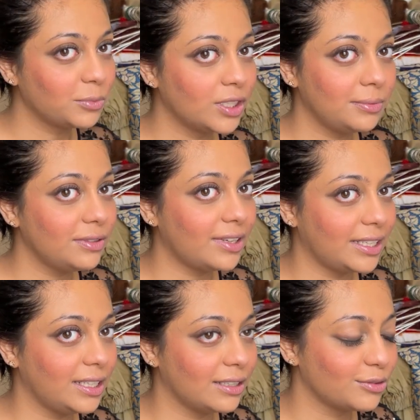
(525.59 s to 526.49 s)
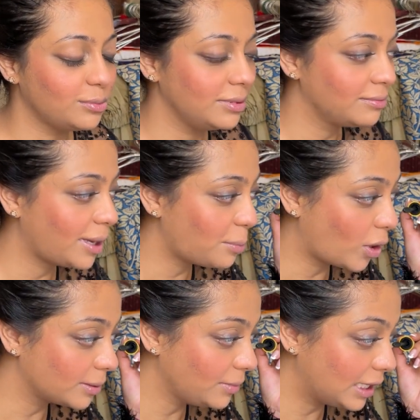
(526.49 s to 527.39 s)
I'm going to be very careful with my
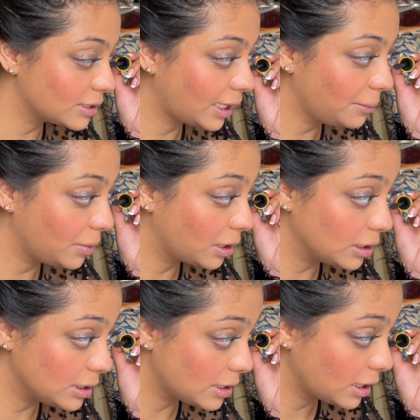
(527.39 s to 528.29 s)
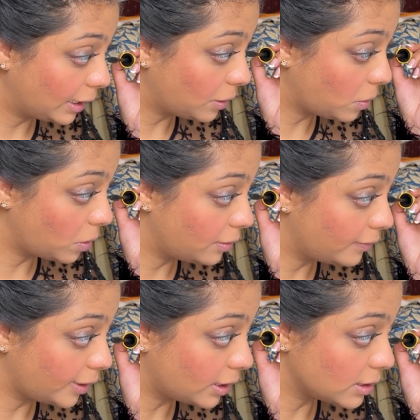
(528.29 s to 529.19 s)
bottom lash line because I always
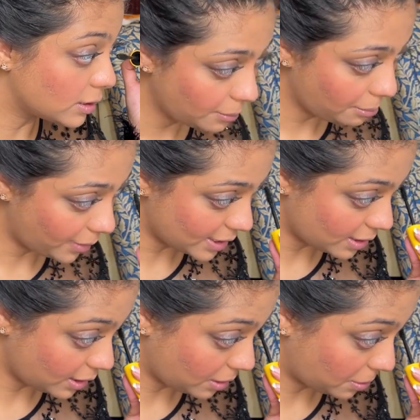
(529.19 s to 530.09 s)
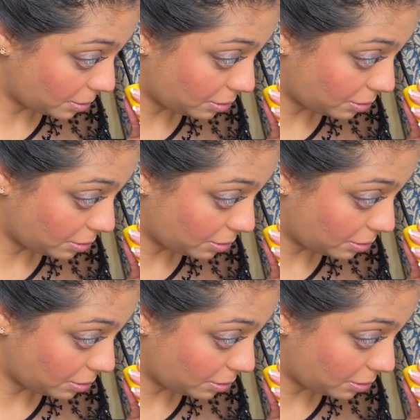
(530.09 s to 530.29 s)
mess it up.